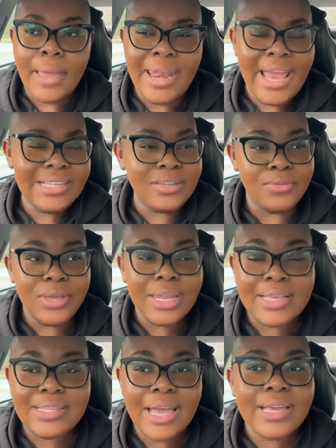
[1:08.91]
And I had to
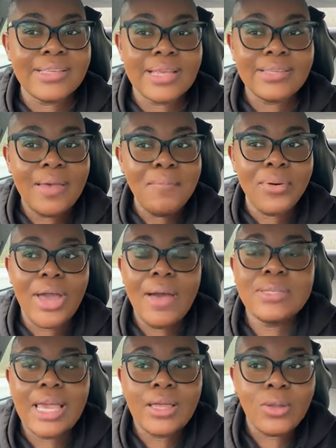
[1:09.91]
realize that, because at some point I
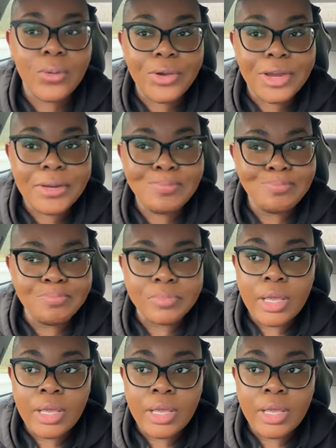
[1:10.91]
was like, Lord,